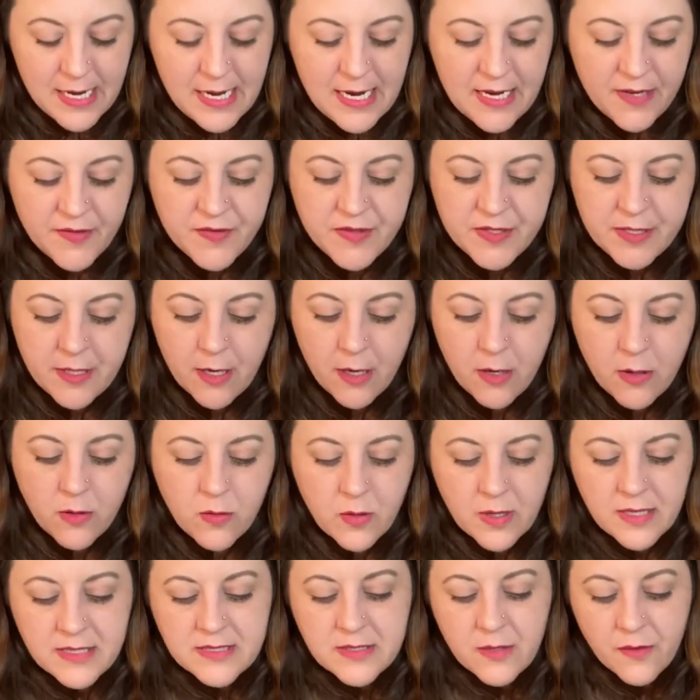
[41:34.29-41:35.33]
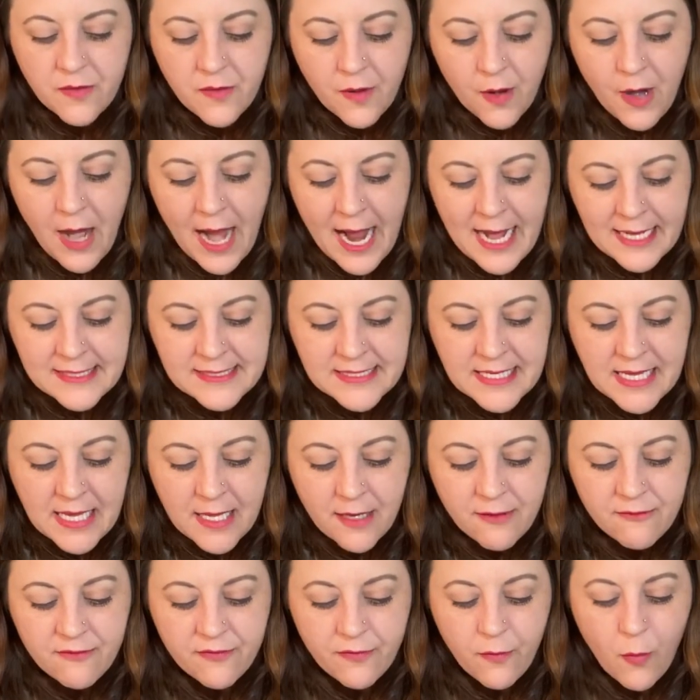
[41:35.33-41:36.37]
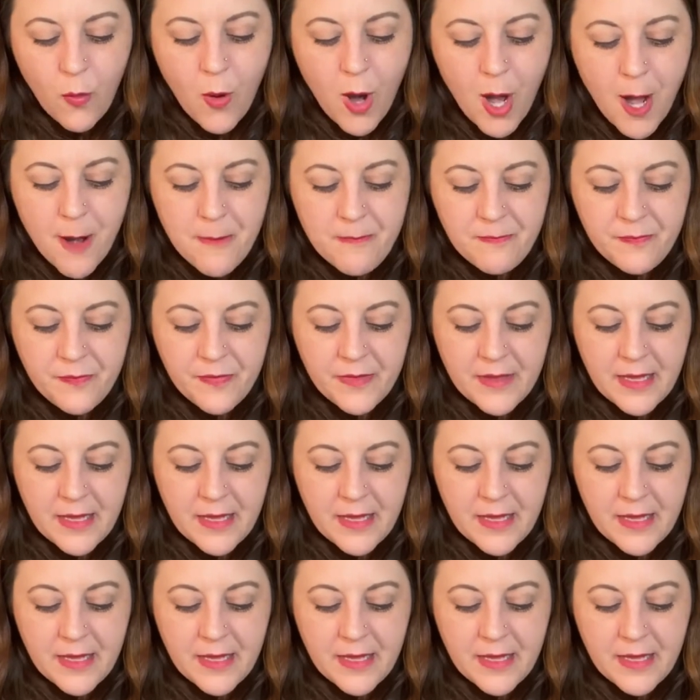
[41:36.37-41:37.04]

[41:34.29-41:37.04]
And so they're asking for,